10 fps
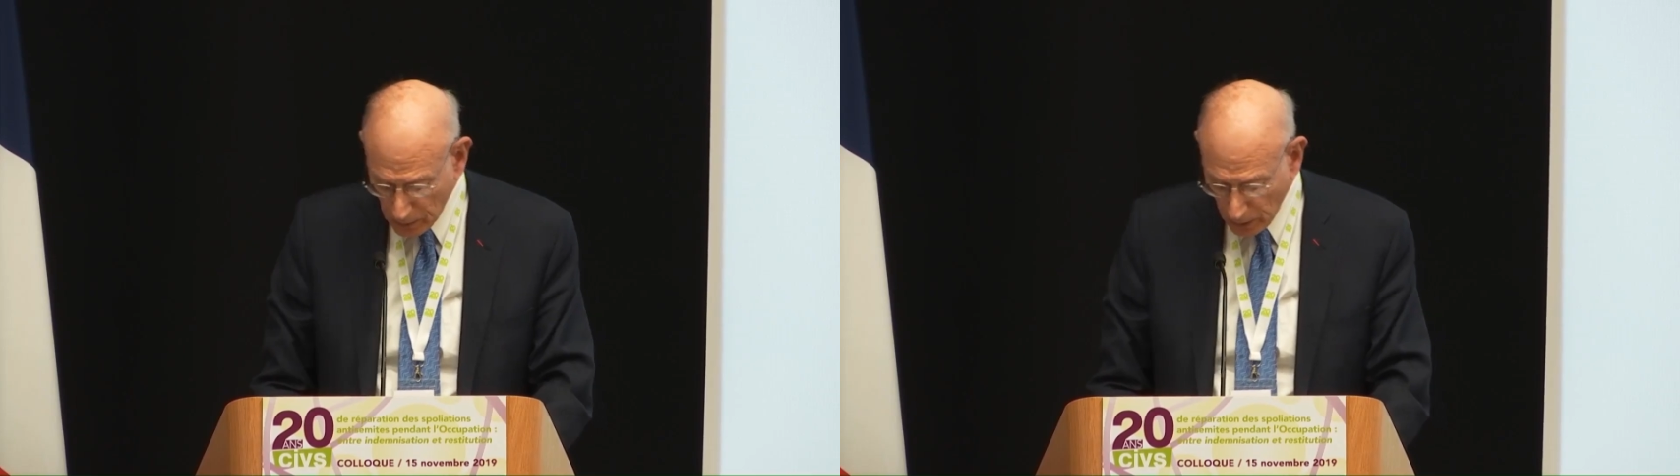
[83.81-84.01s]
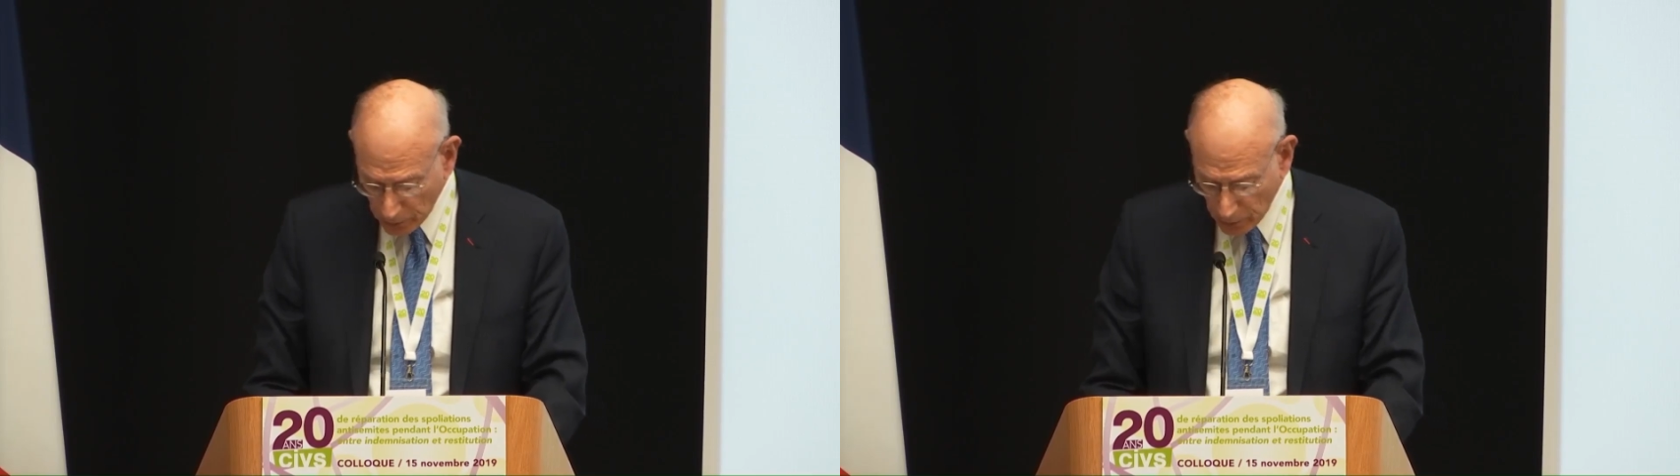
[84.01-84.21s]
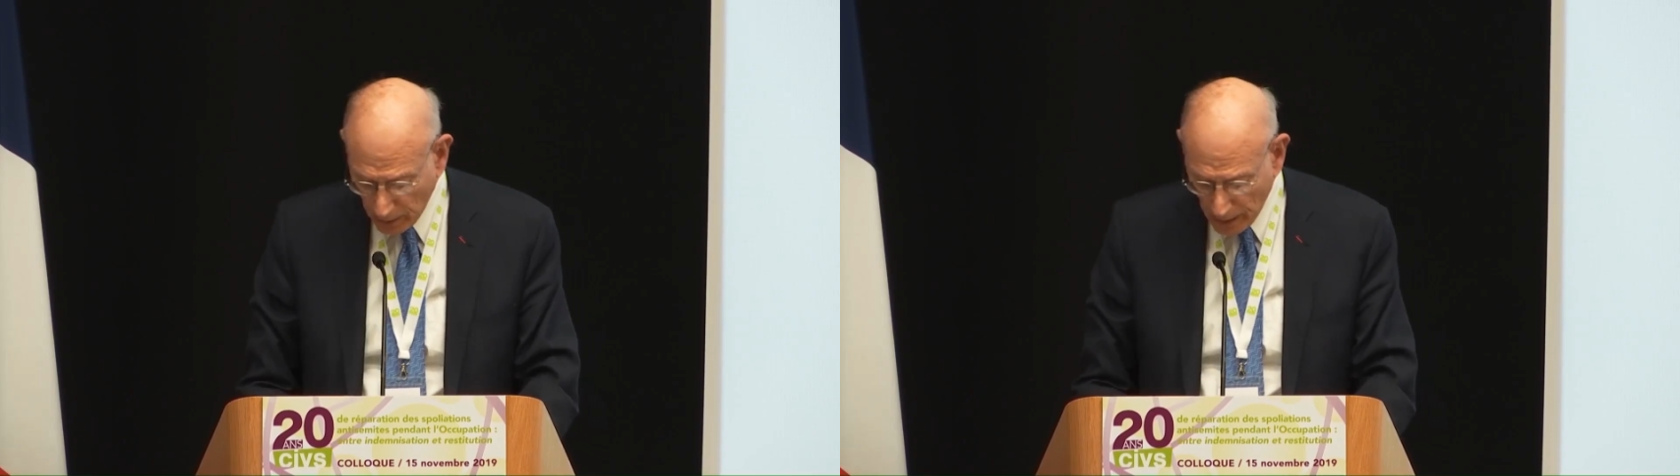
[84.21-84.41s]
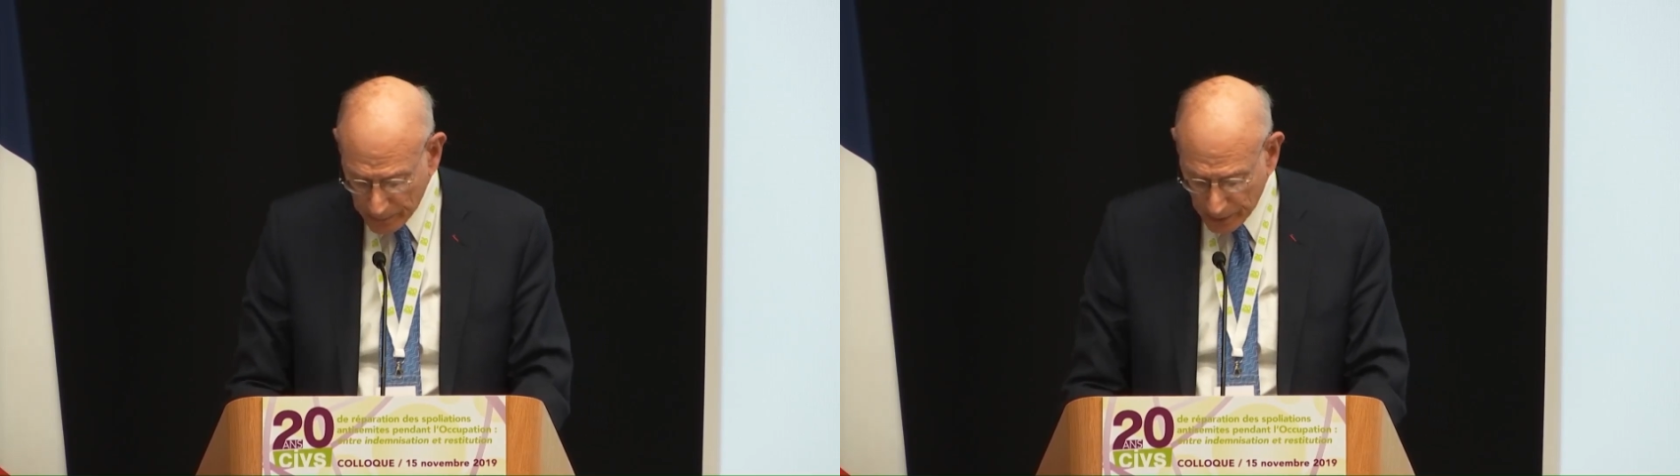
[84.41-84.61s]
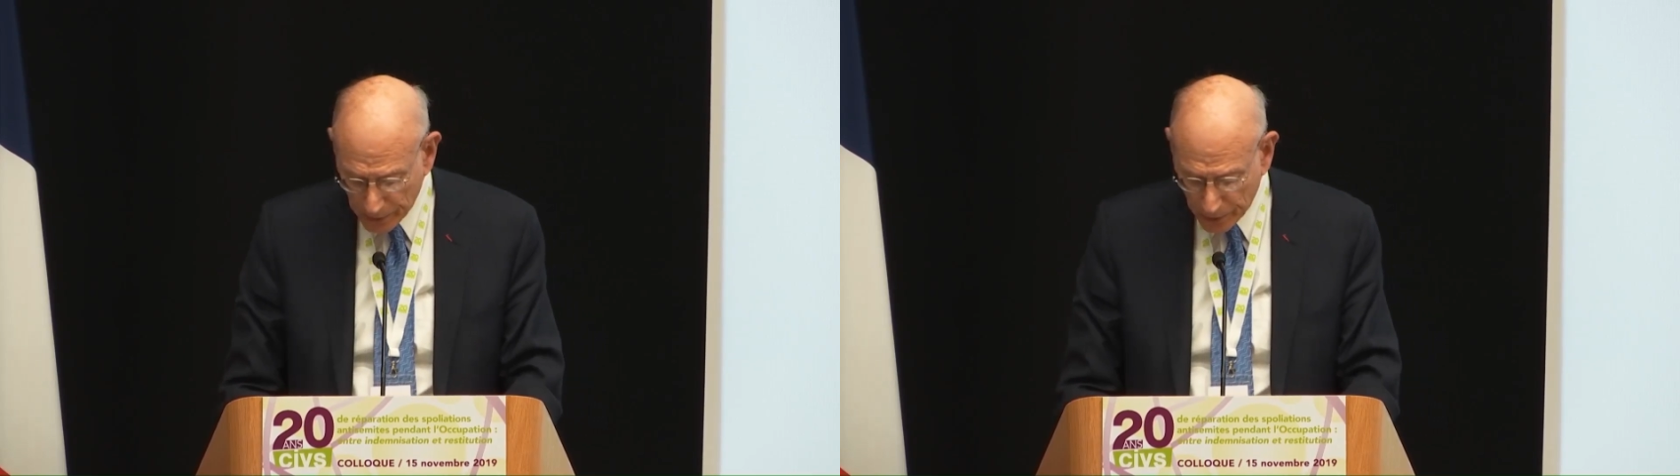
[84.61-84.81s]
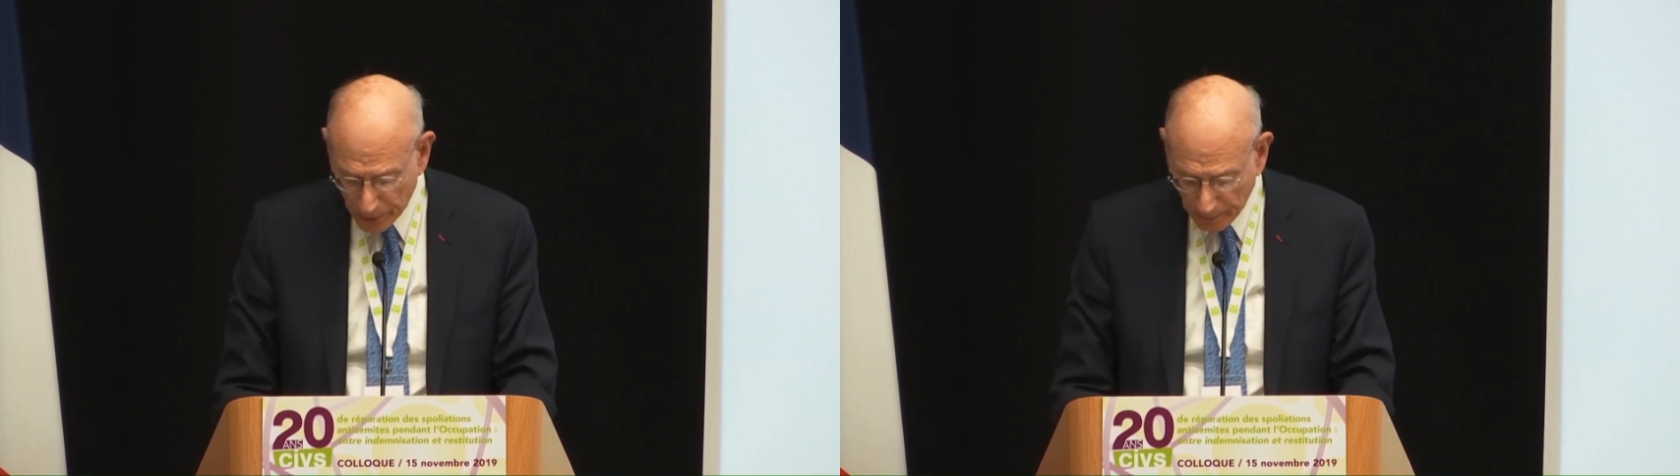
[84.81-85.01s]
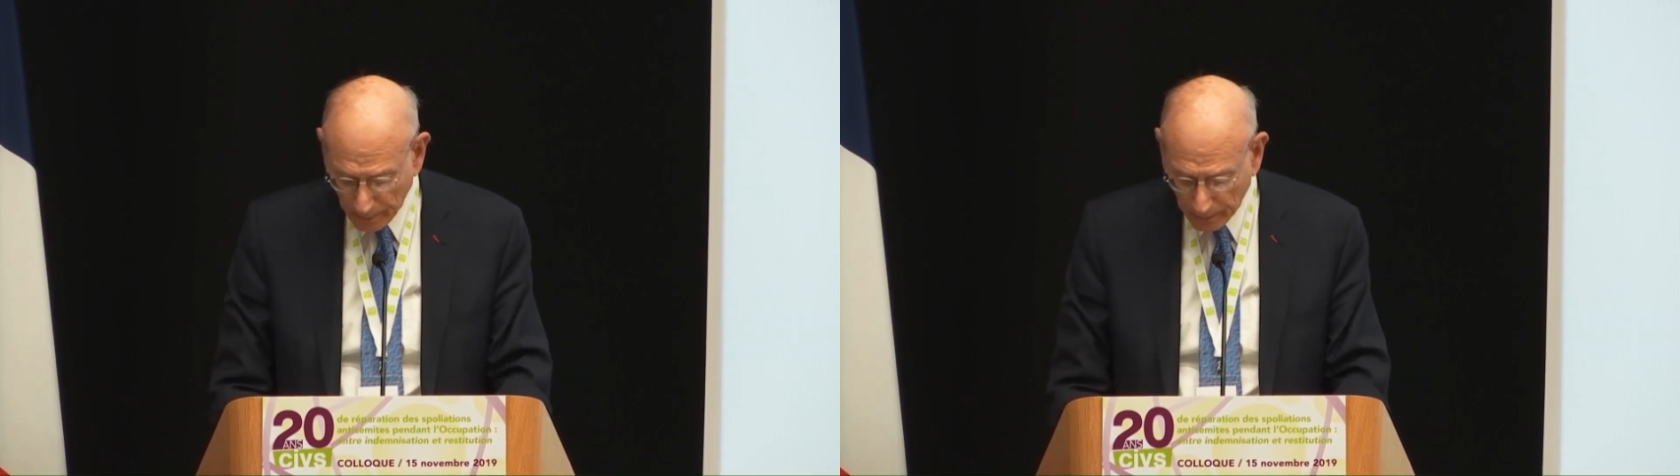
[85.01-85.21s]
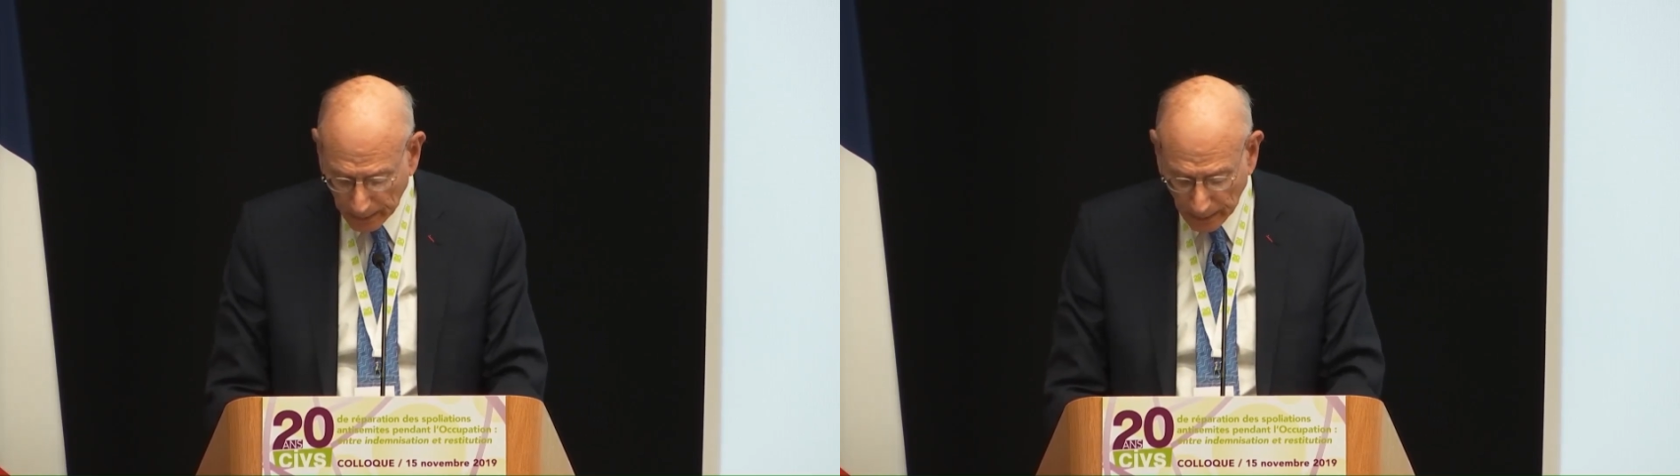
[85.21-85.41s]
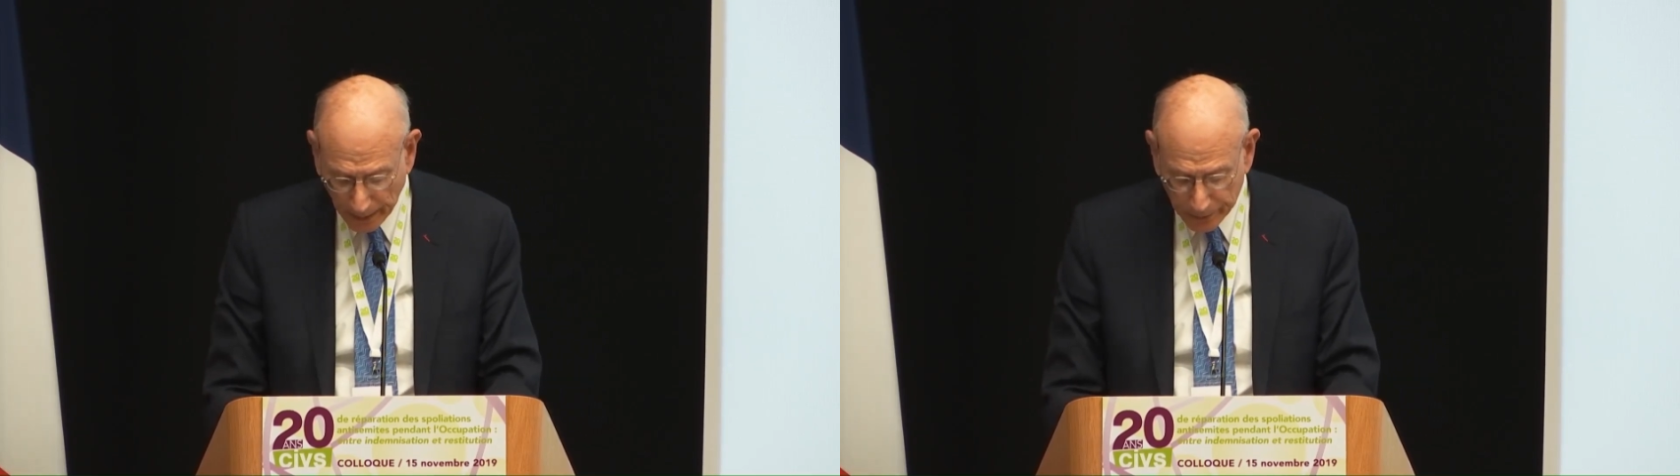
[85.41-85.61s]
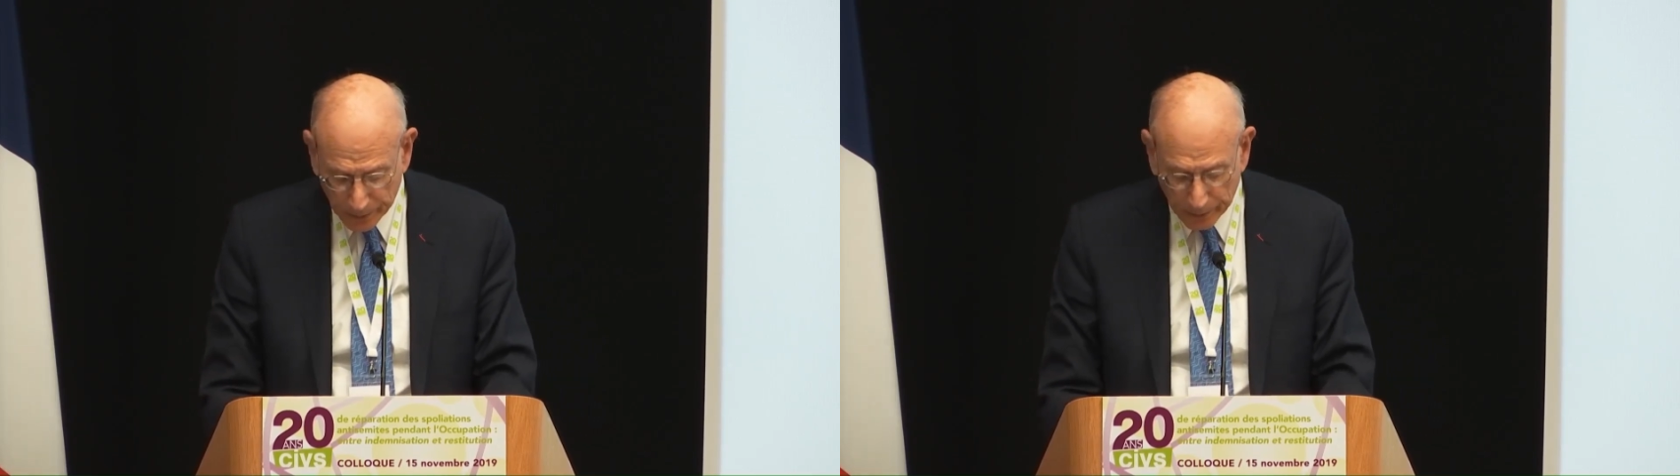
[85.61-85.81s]
cultural objects in your public
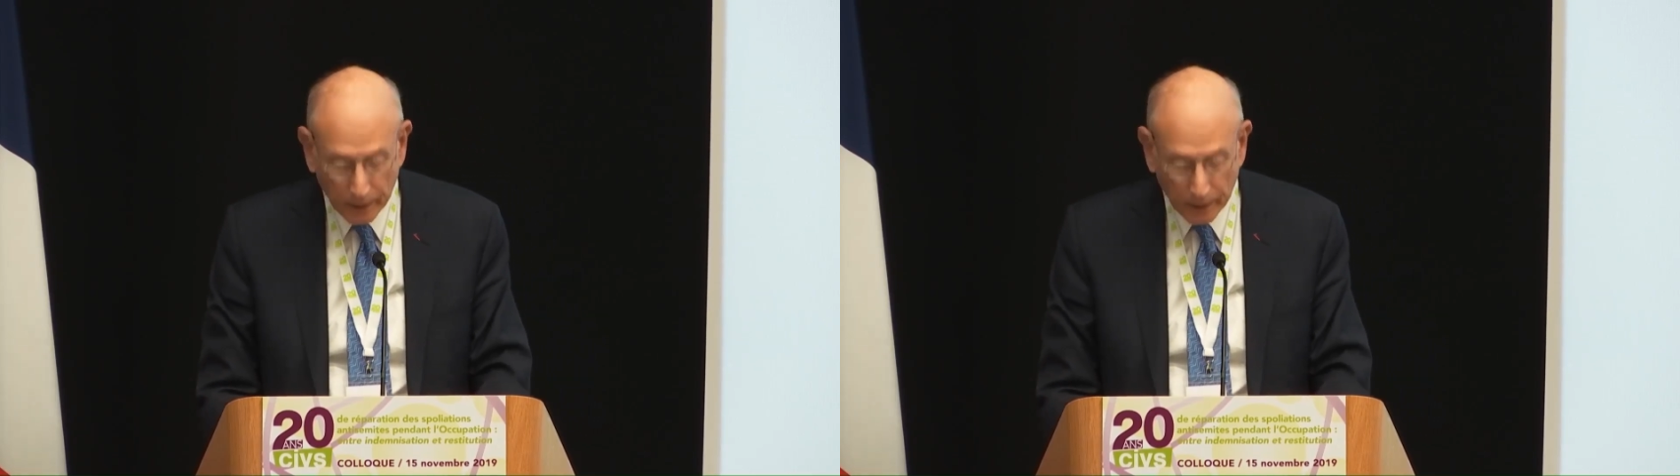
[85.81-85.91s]
collection,